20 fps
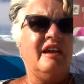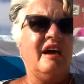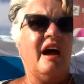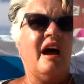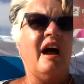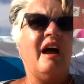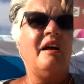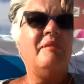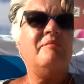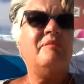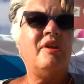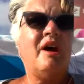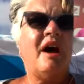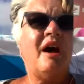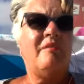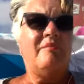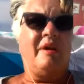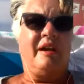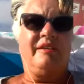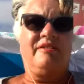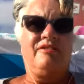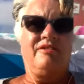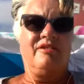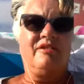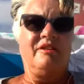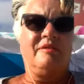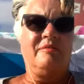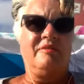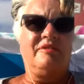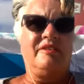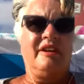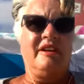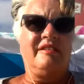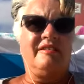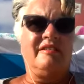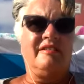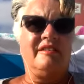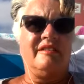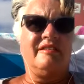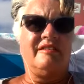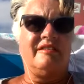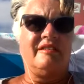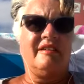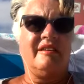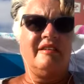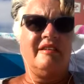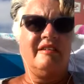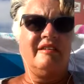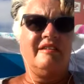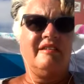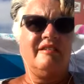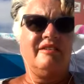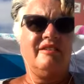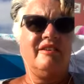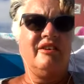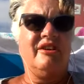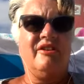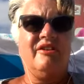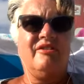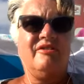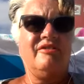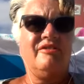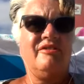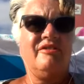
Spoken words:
I am not my circumstances, you know,